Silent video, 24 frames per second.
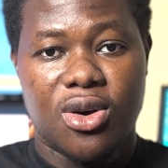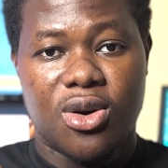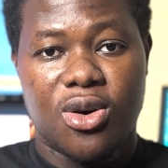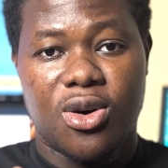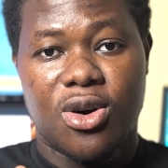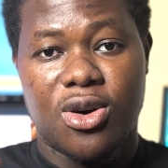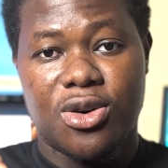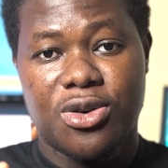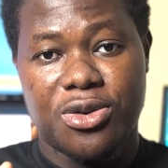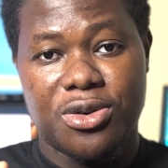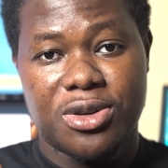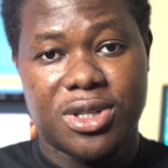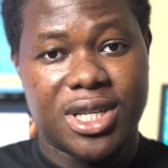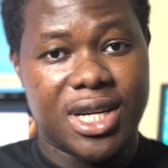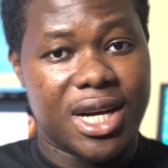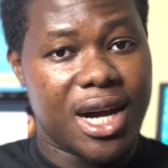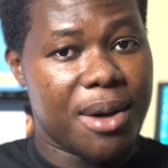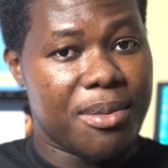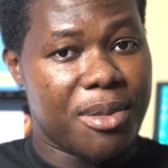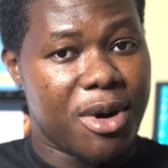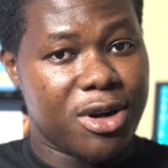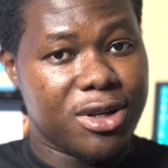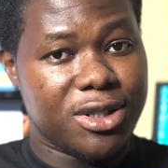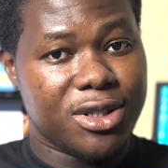What do you think
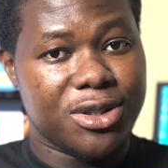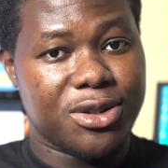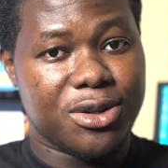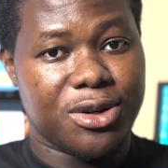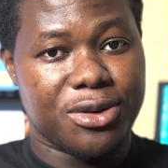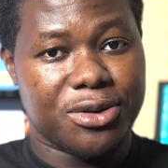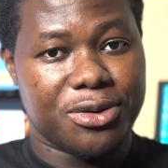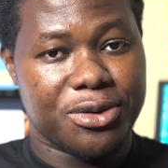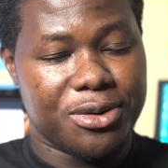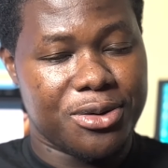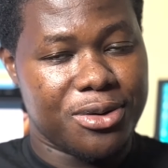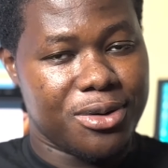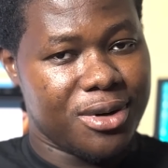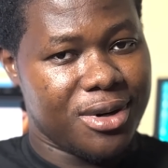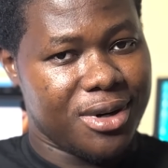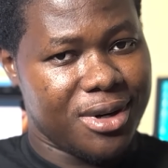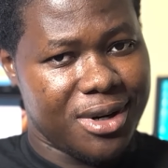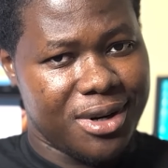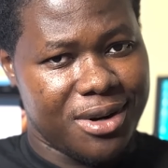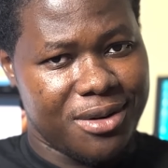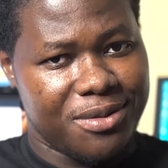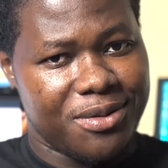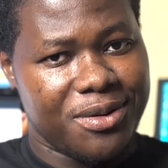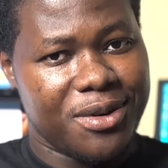about this? Also
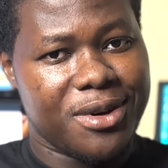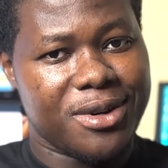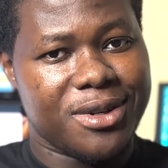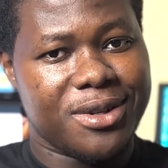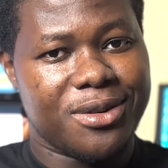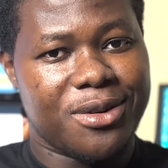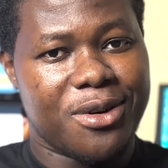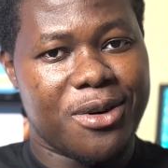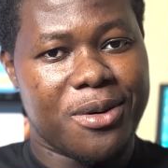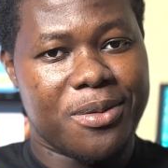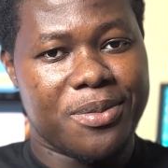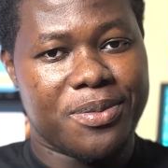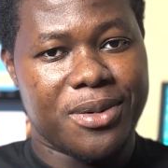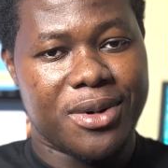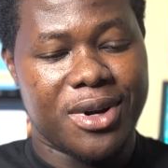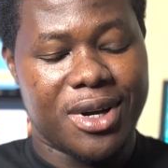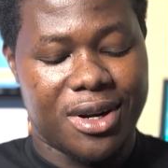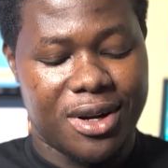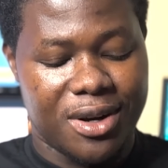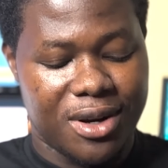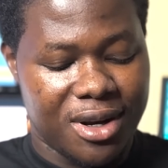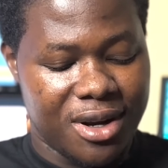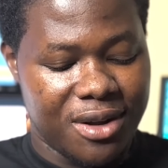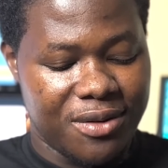leave
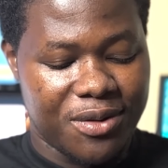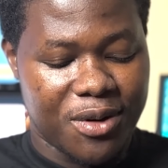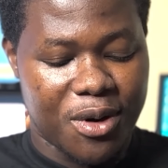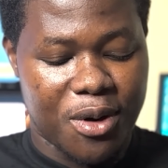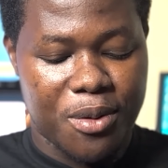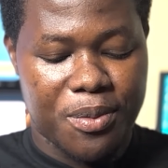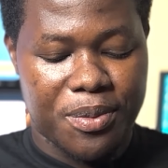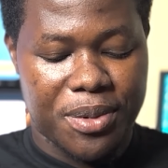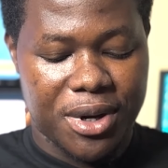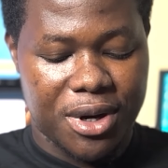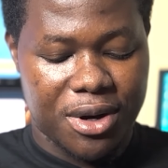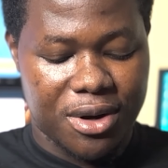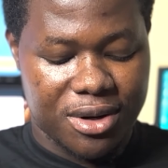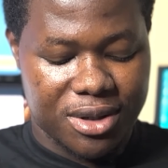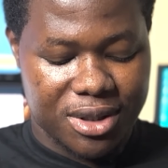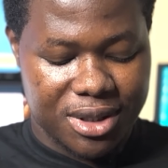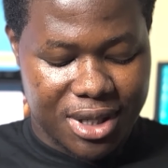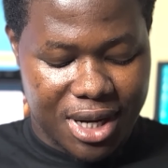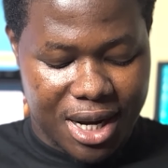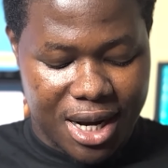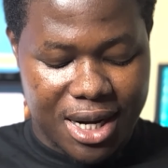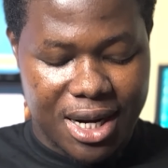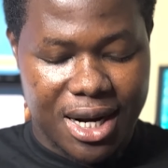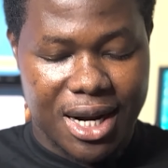your opinions
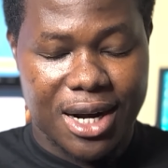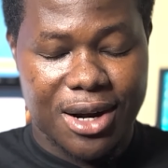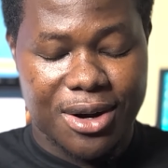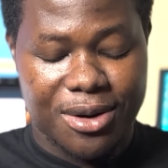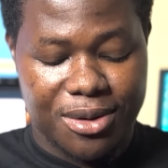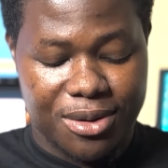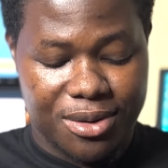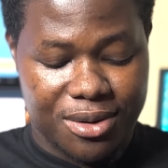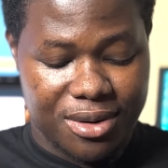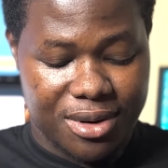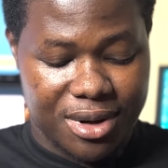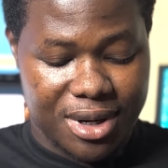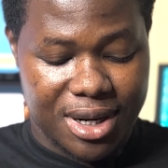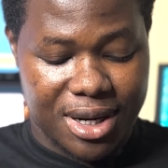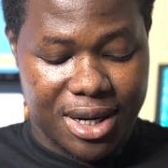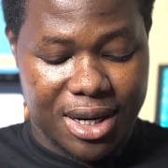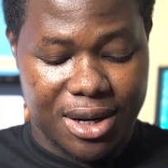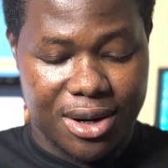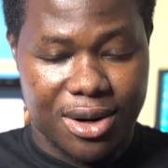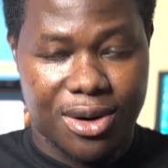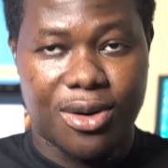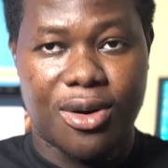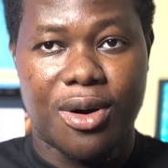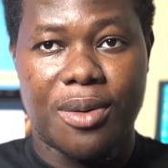under
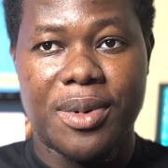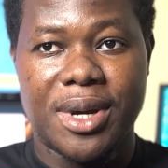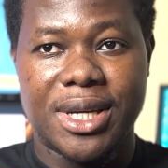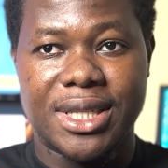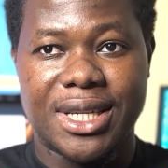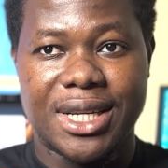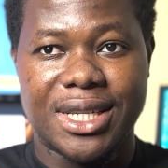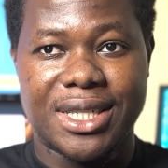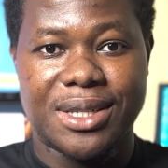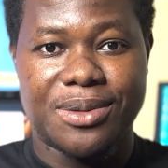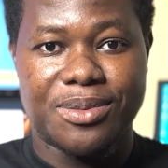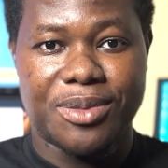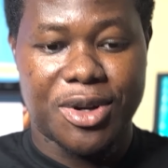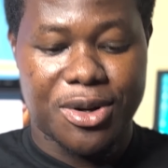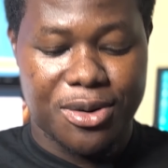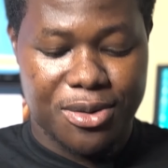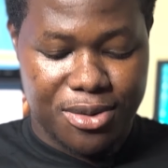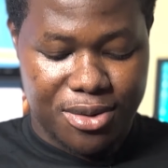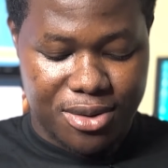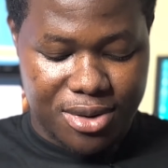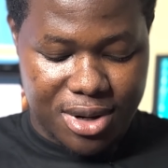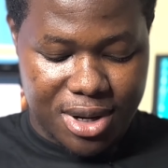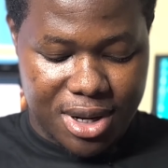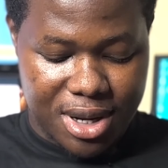the comment section
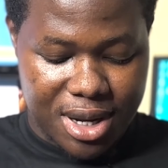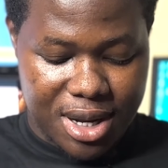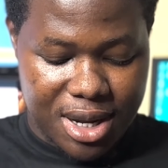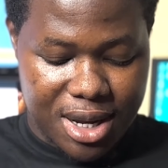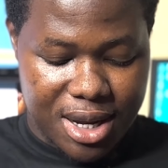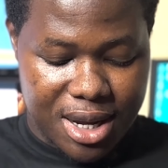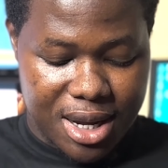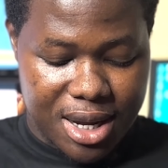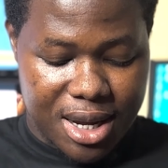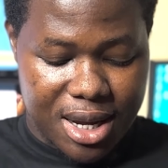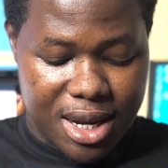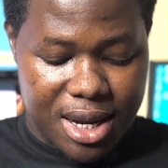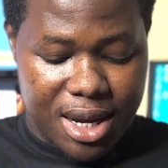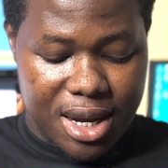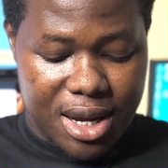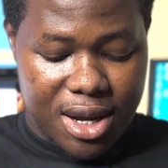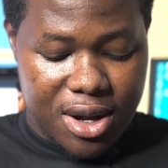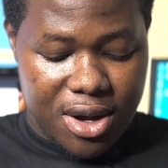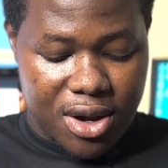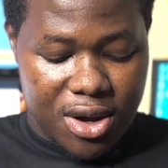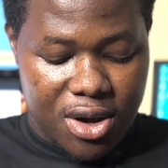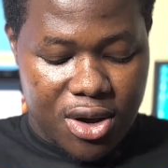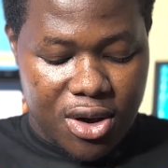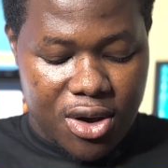below.
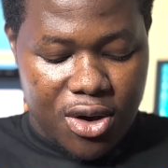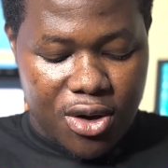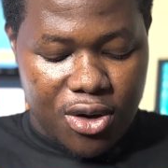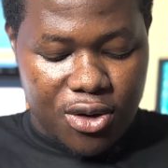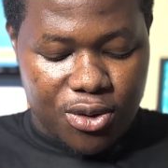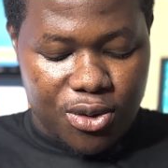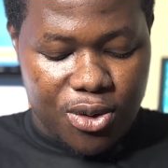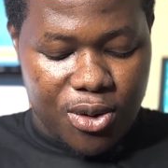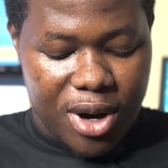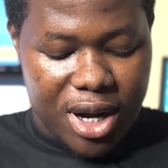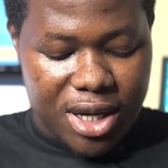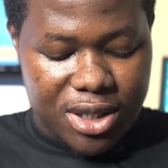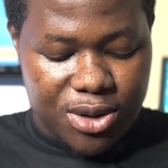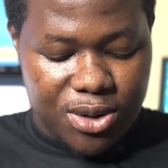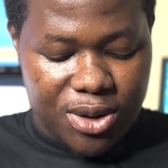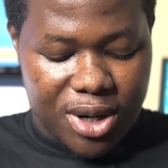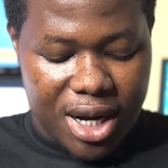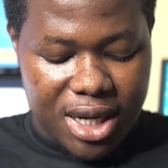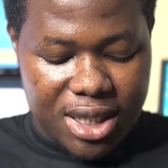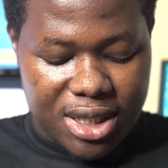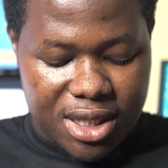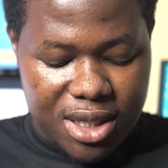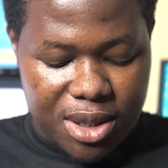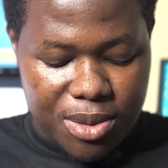So as you
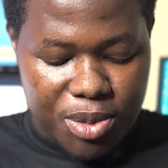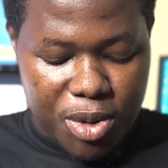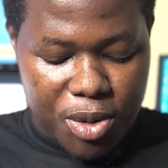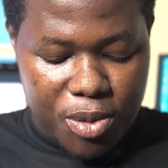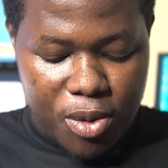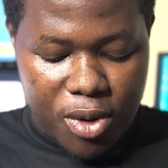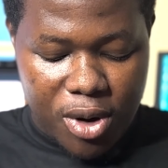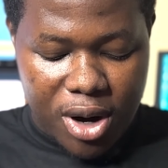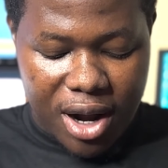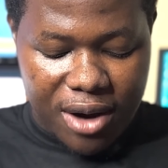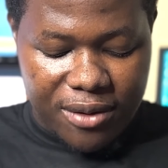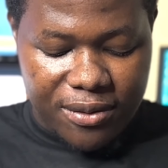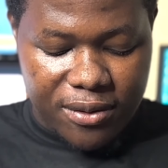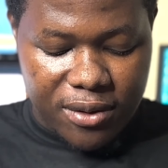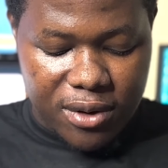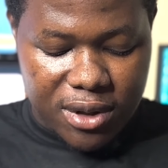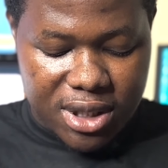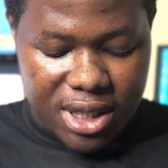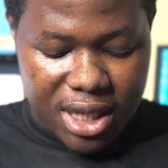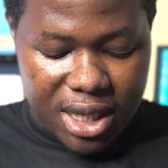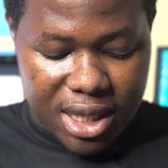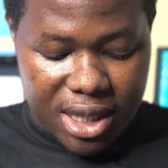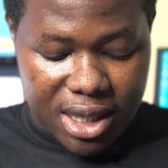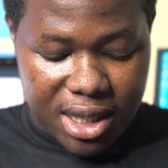can see, people have
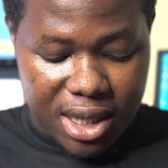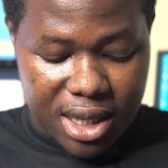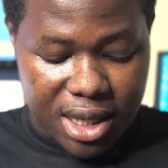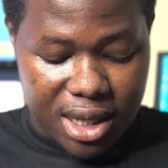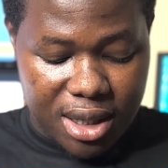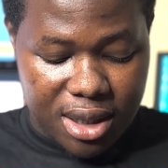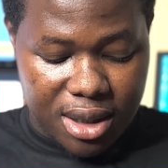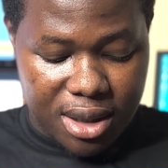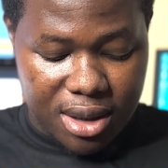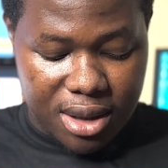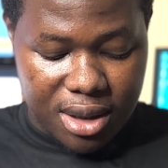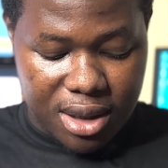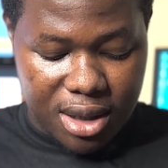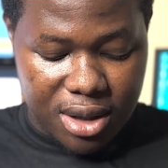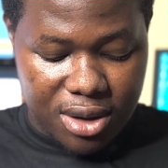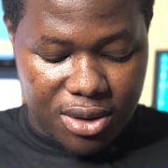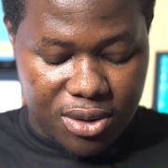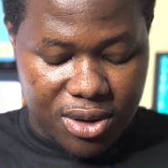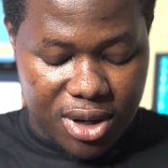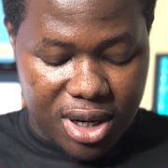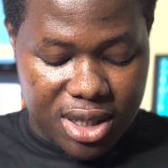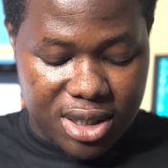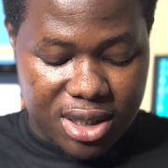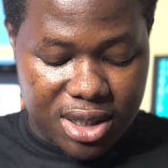voted here, and
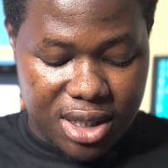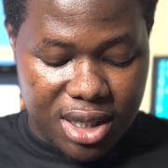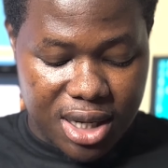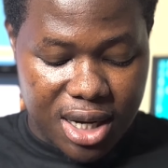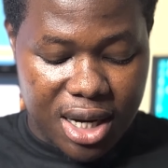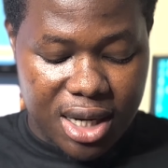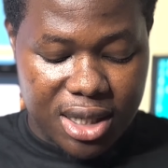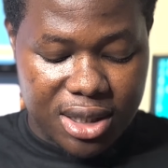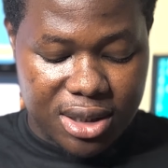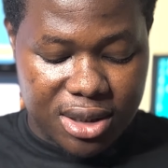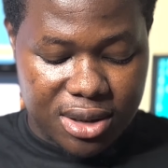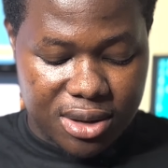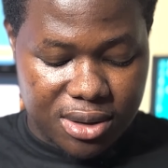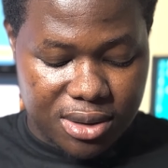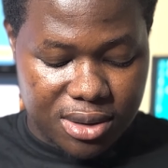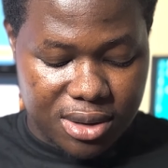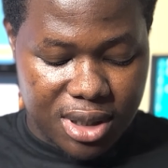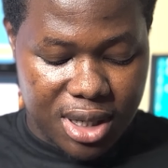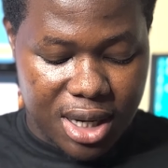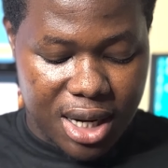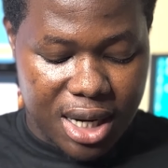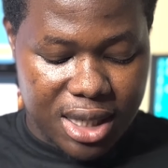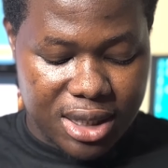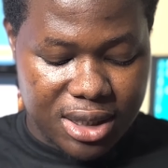you can see as
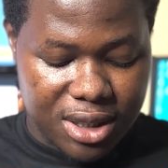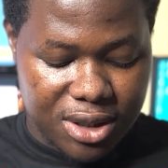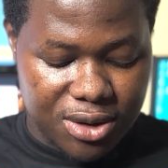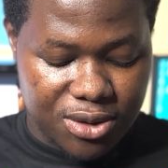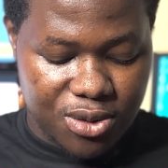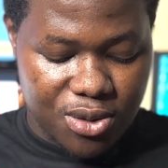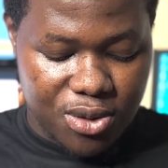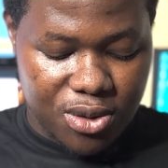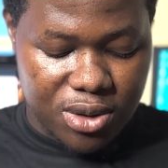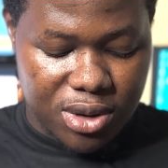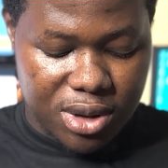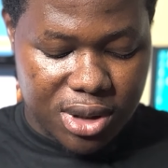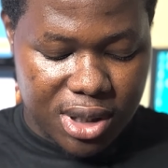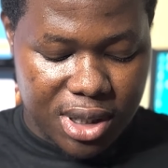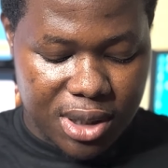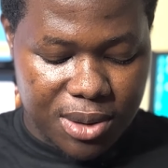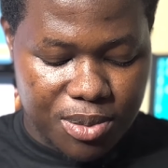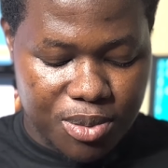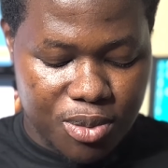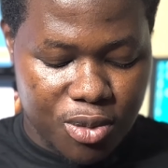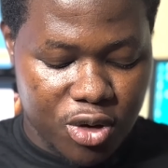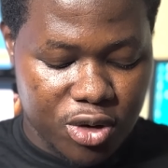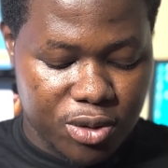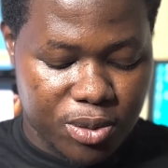the answers go,
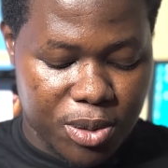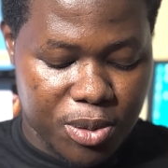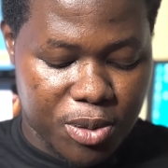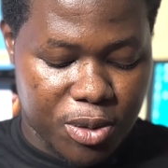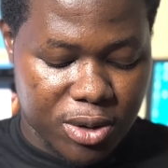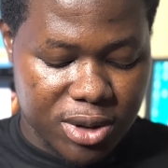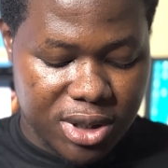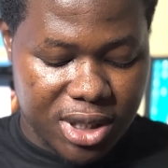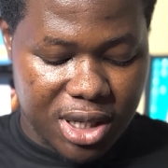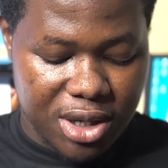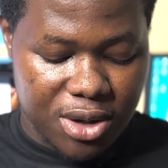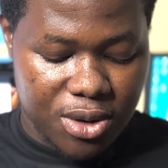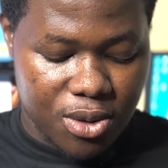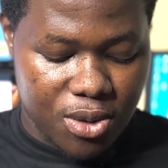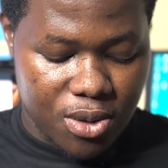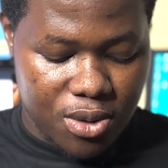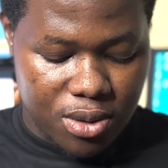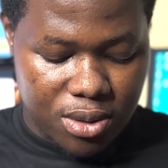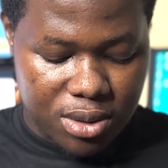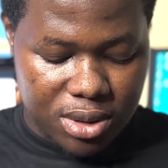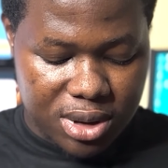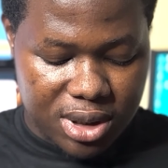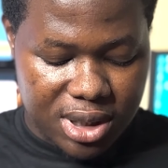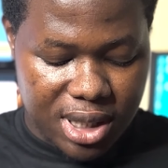most people say
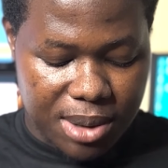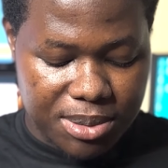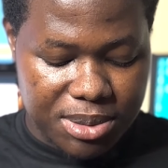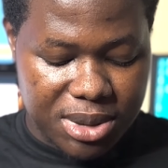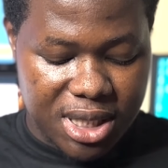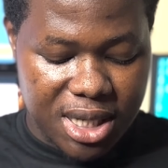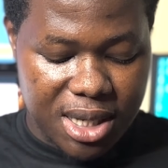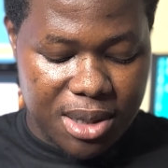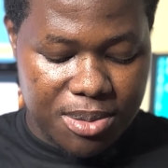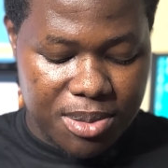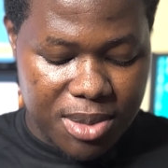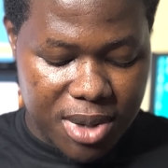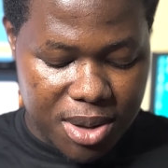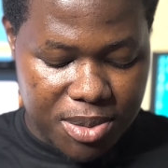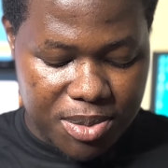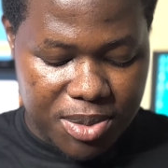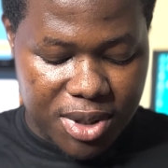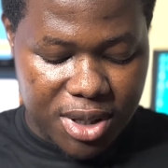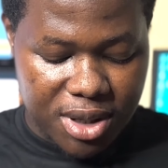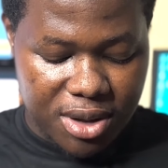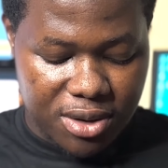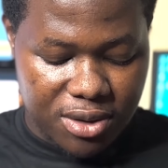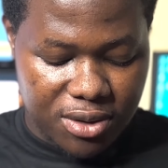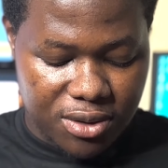no, some say
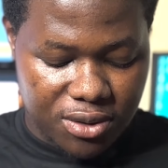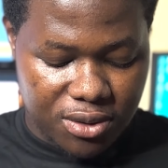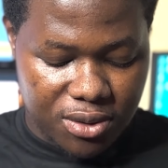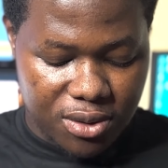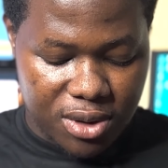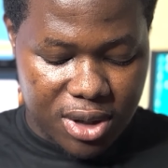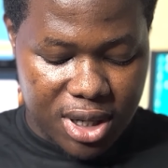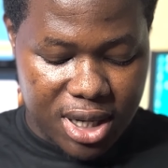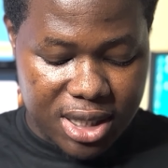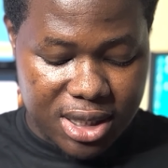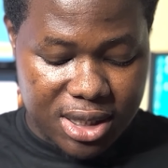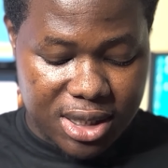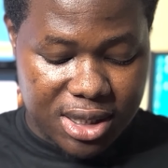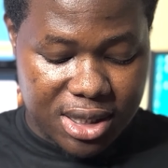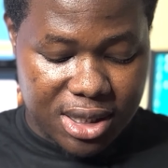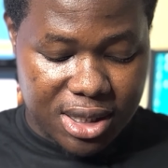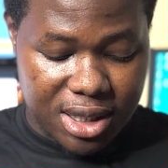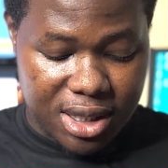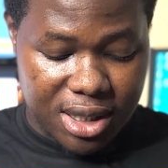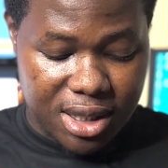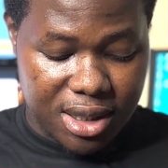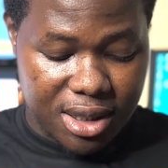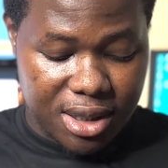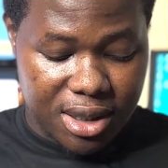maybe. So let's
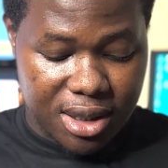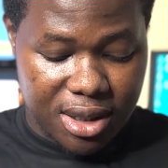see.